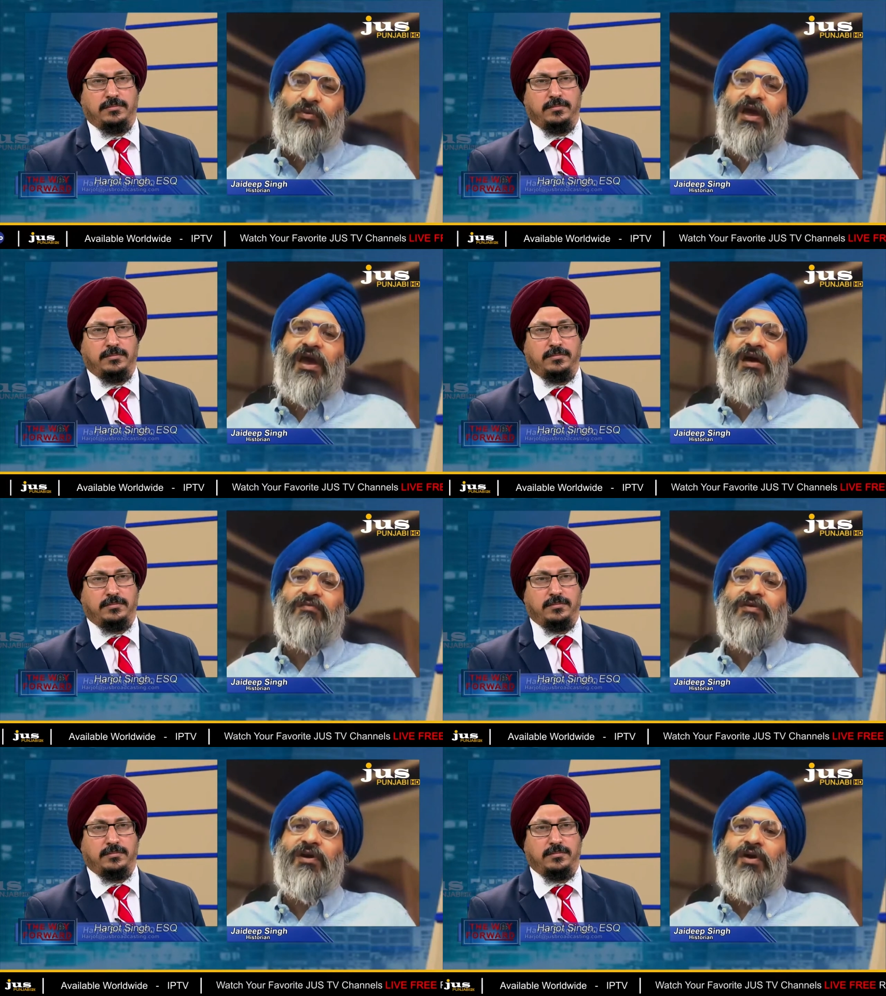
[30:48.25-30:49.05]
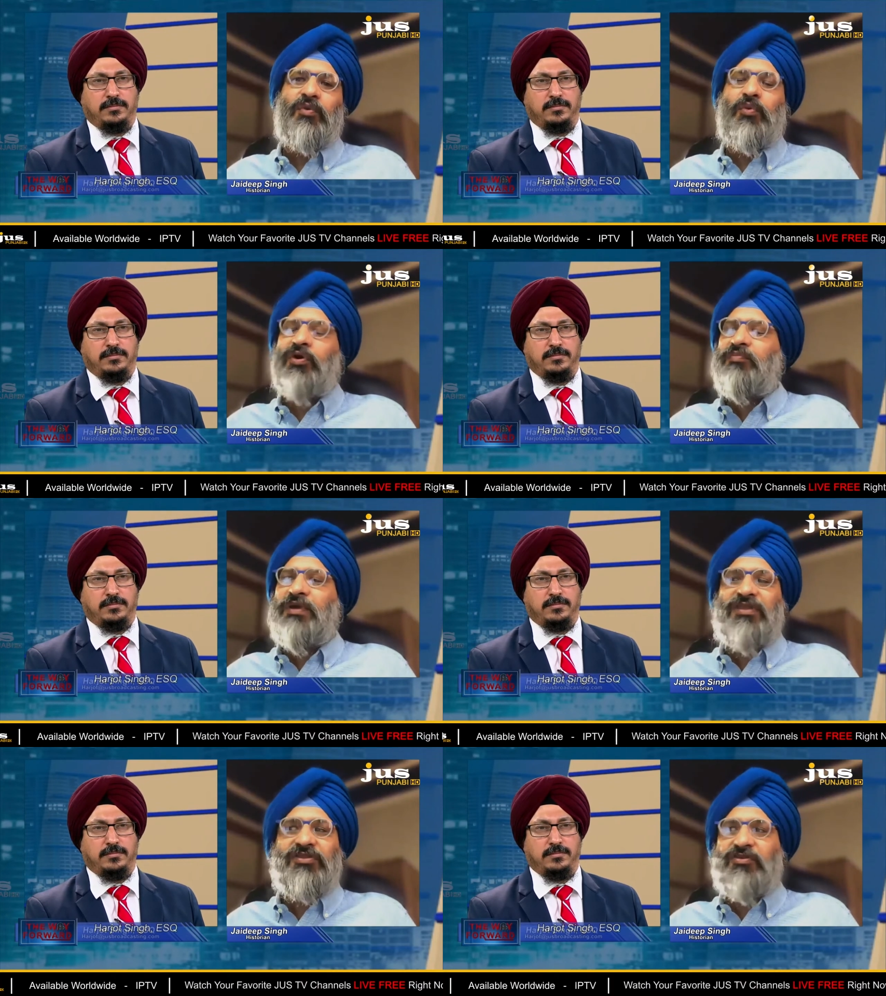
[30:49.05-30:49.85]
Speaker 1: that we have. We wouldn't
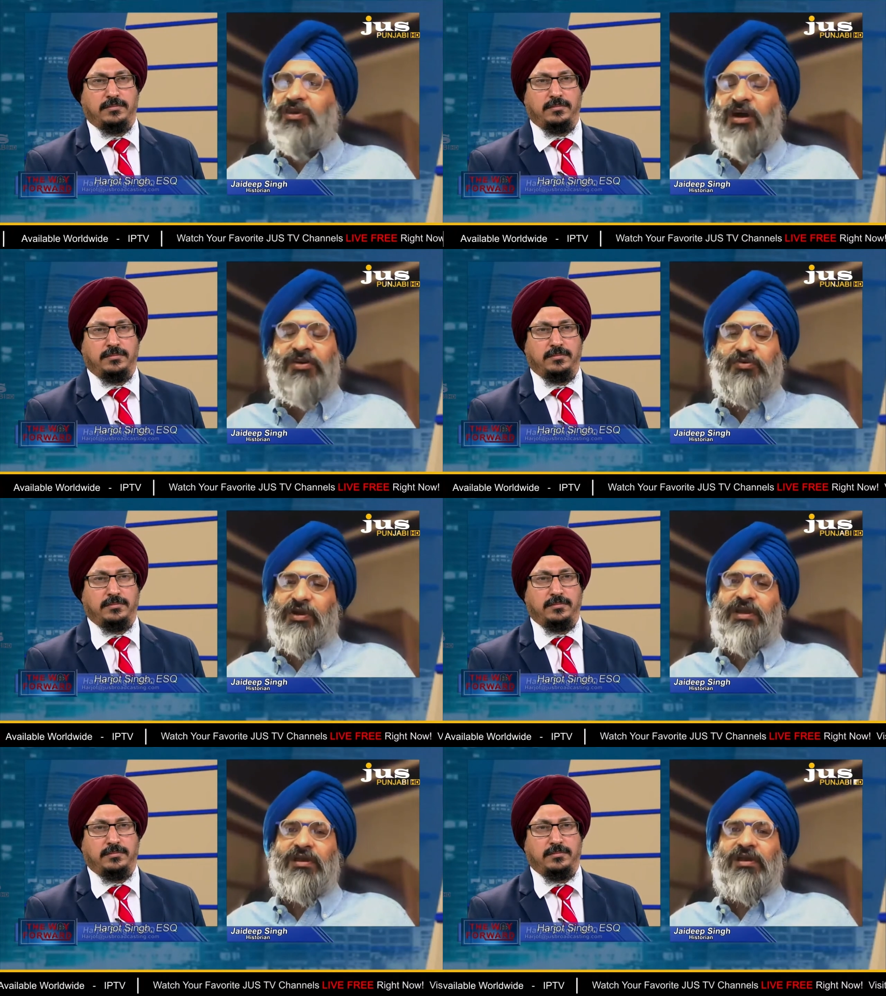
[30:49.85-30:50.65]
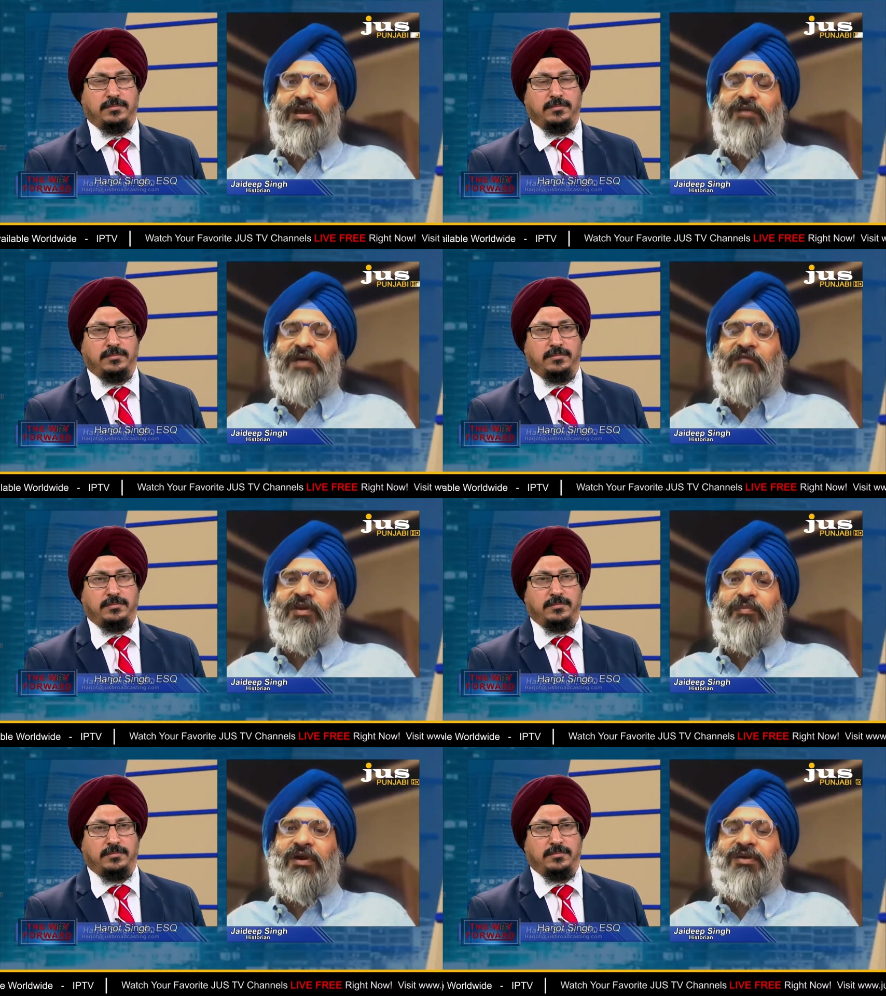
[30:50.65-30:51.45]
be in this country if
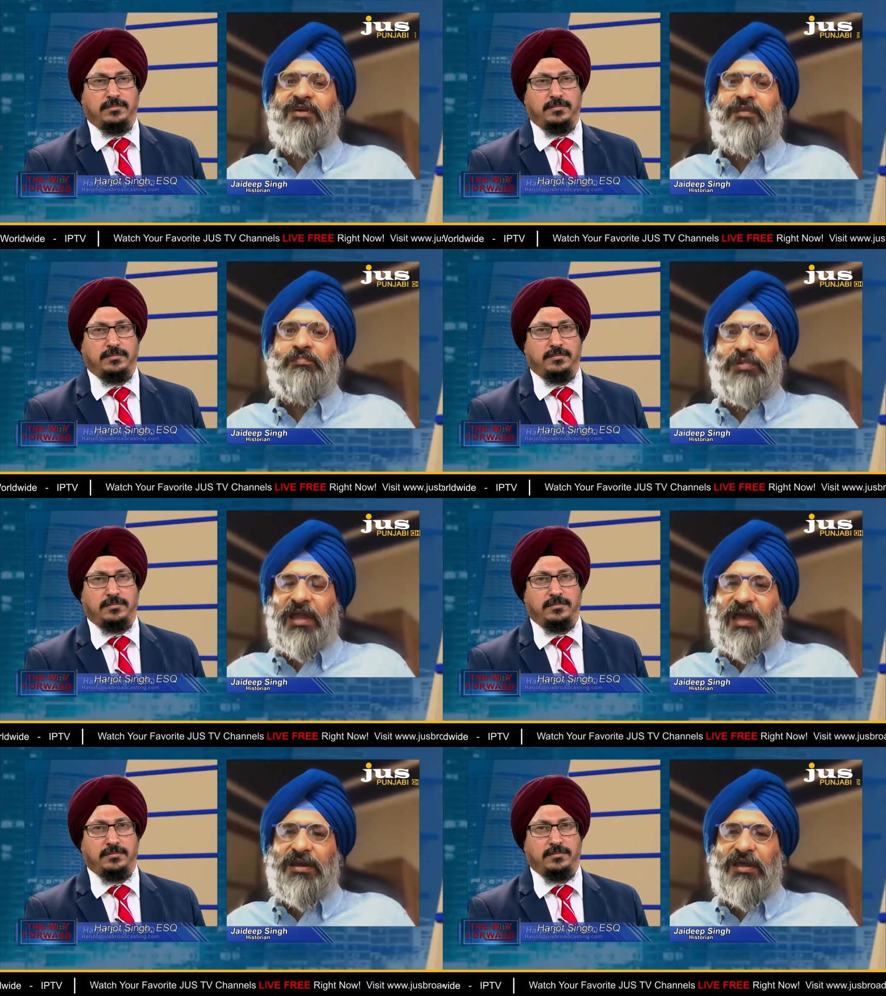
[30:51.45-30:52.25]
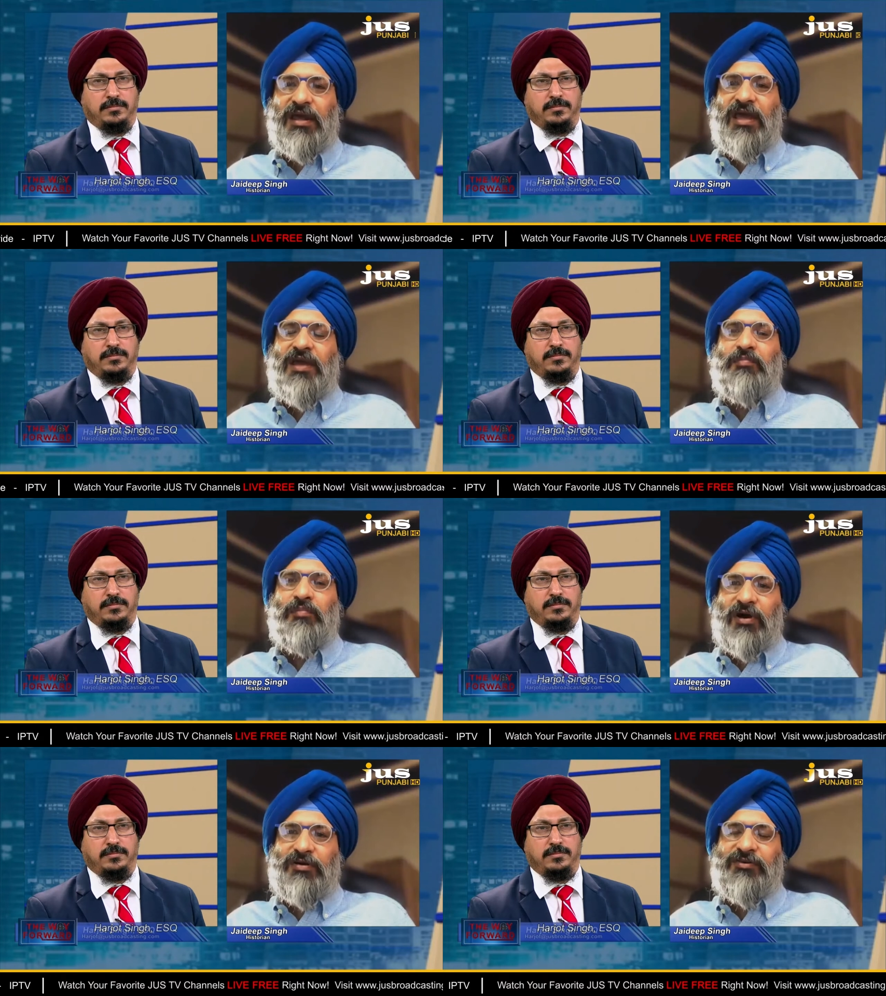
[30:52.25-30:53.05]
African Americans hadn't bled and
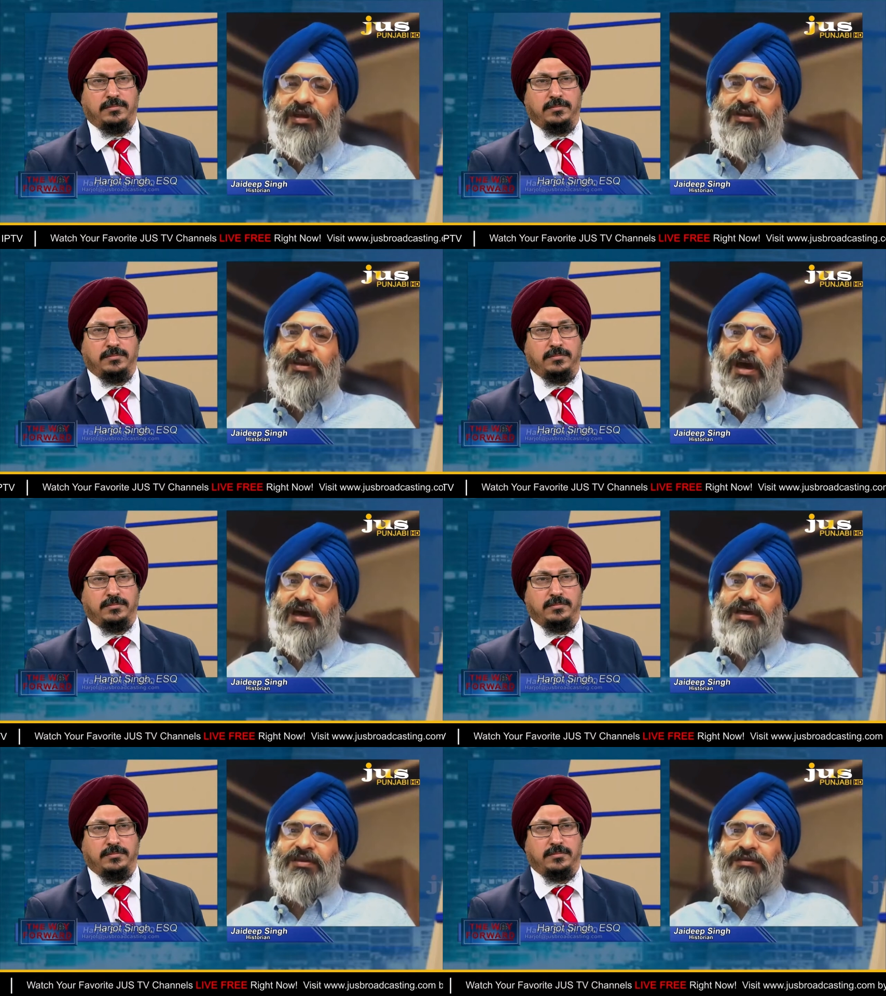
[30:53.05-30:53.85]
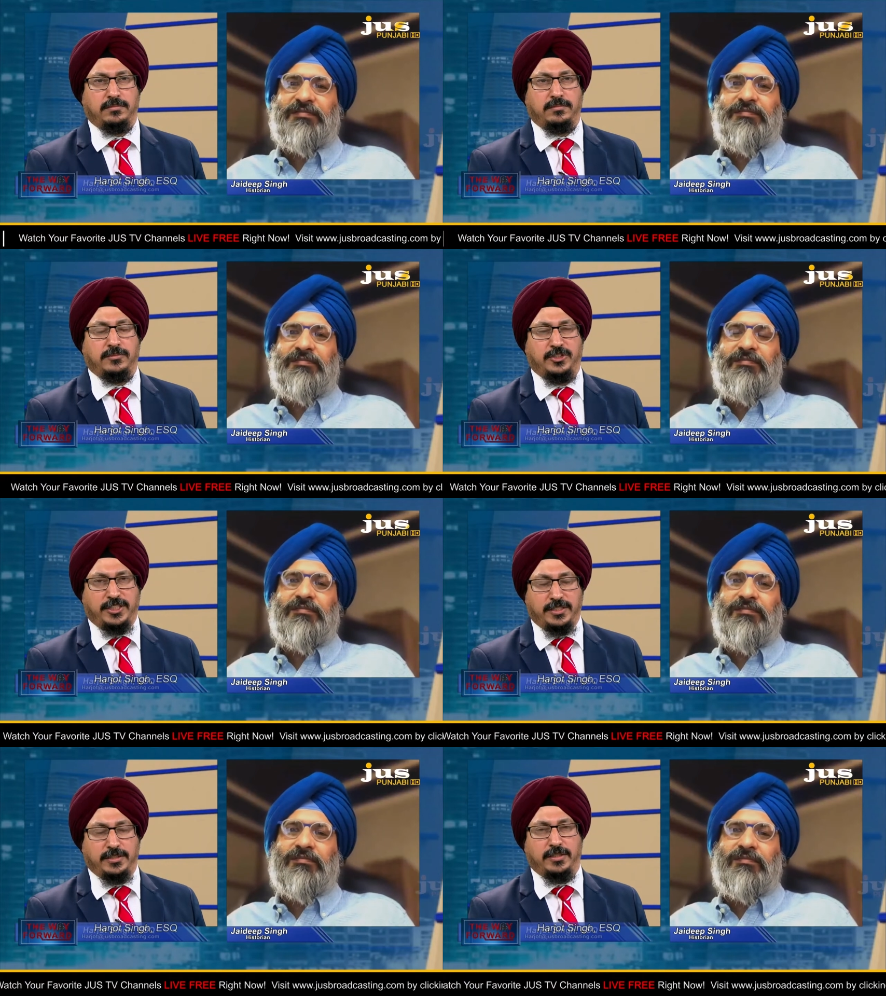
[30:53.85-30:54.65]
marched and died.
Speaker 2: Gee,
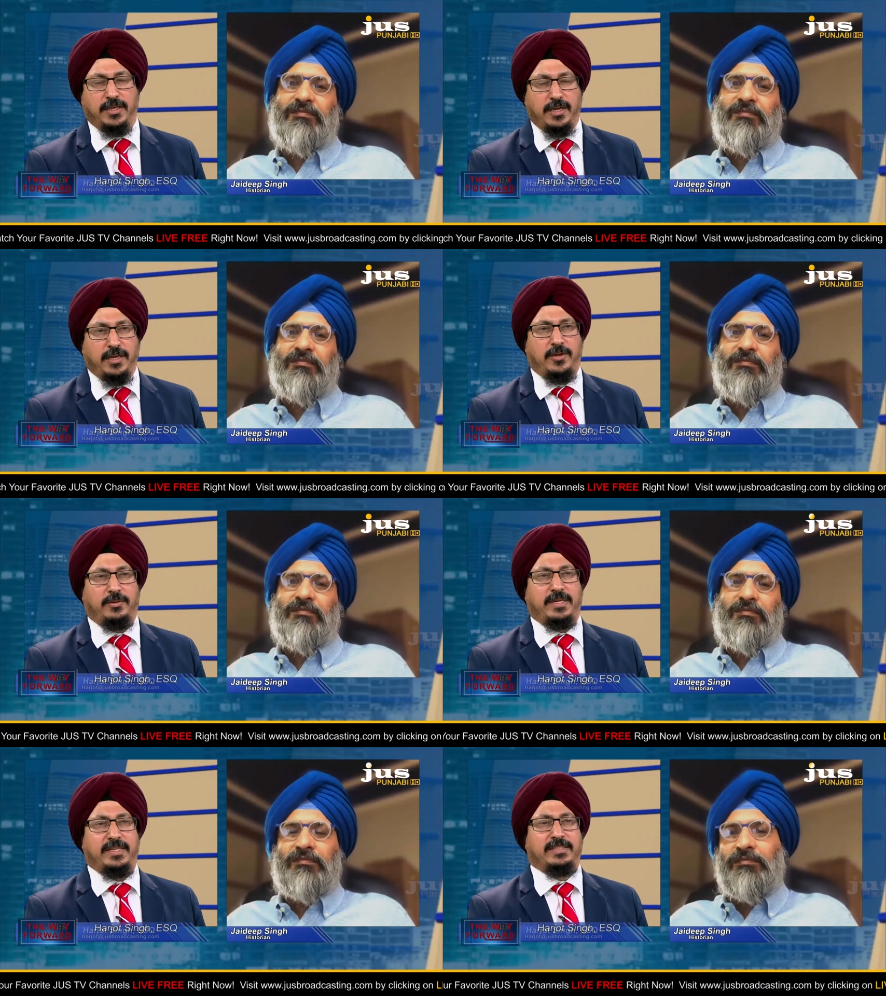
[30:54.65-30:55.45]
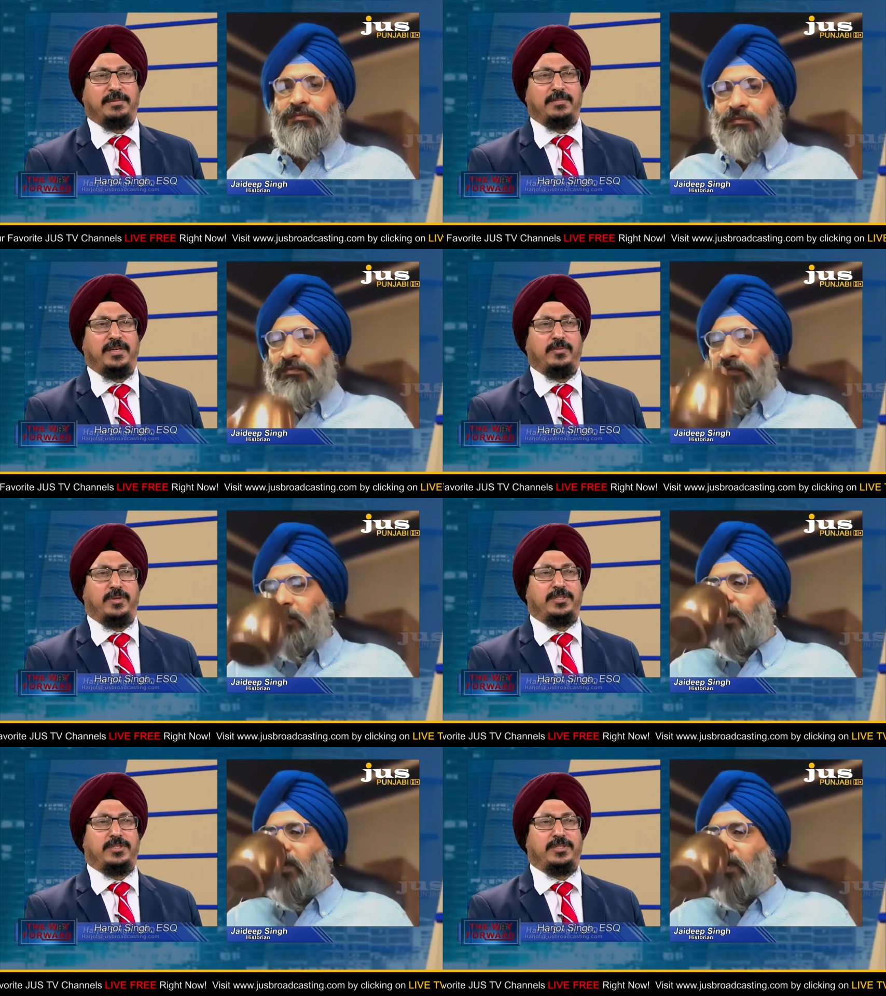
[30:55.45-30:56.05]
You know, that is something which